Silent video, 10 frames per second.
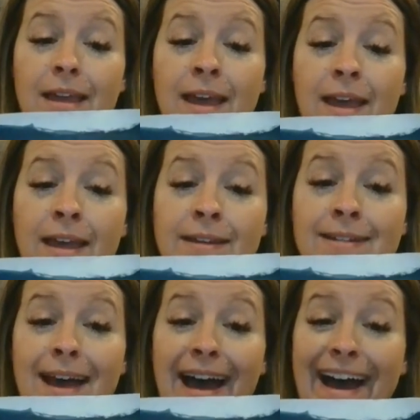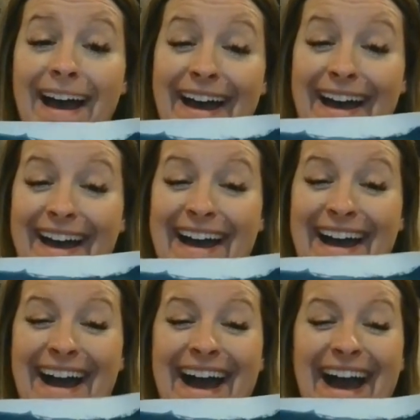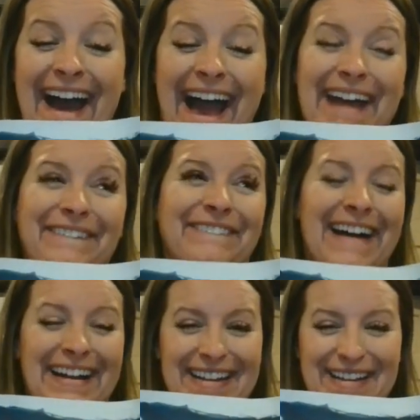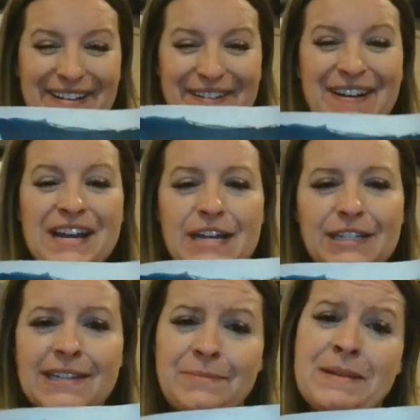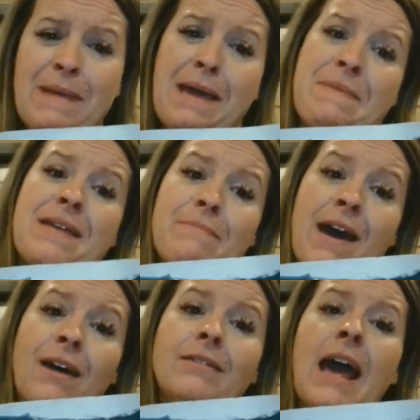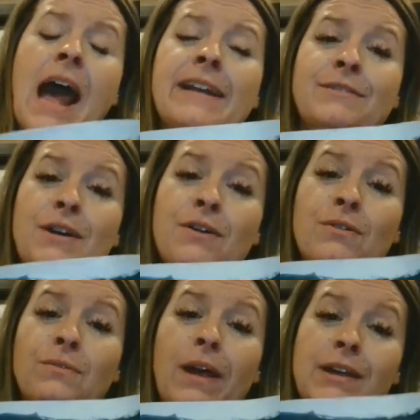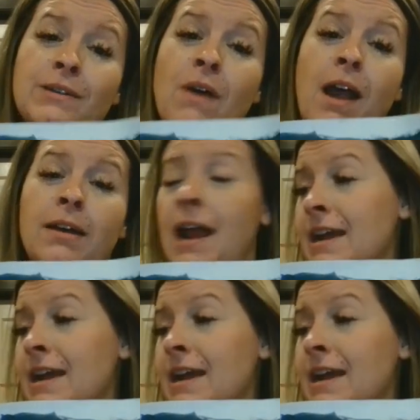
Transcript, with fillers: And I want you to be my pen pal. I don't know where you are.